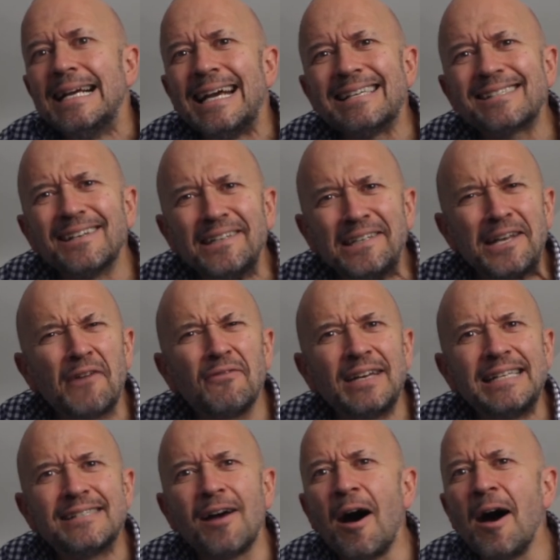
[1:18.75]
it's a lovely
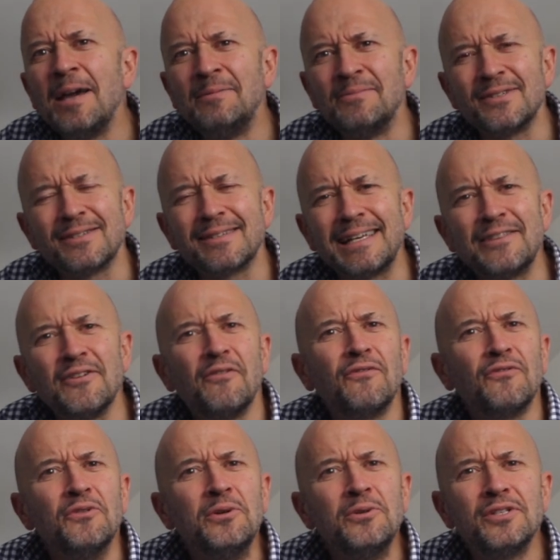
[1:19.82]
time to see the
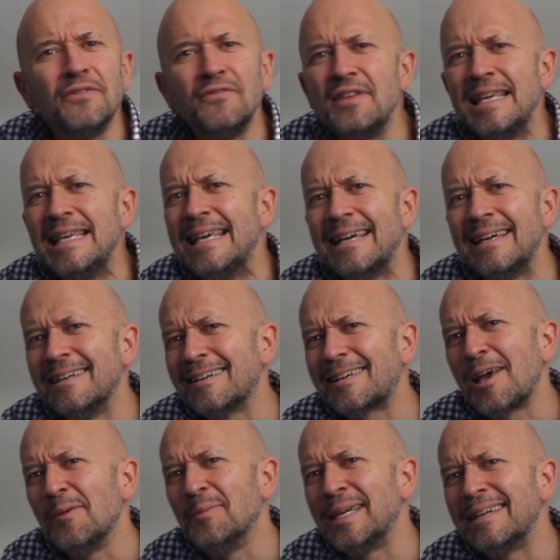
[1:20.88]
fruit of the year
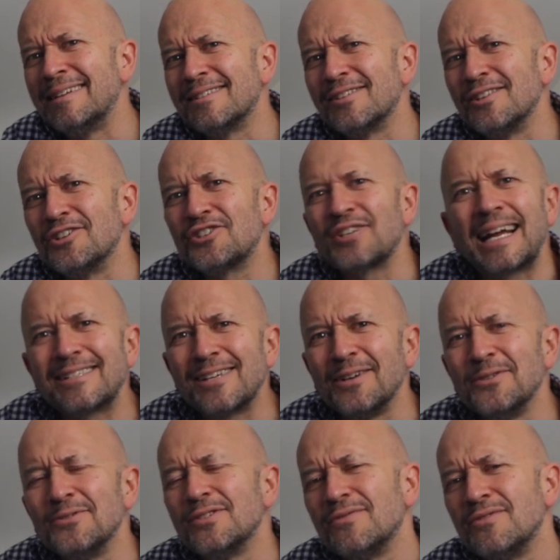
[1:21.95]
coming into the
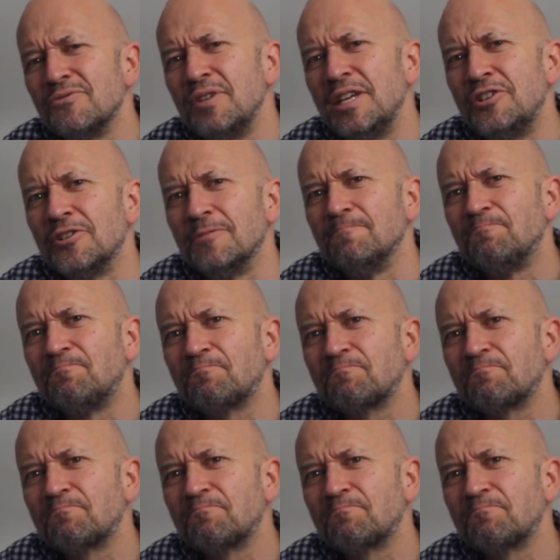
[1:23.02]
chateaus of the region.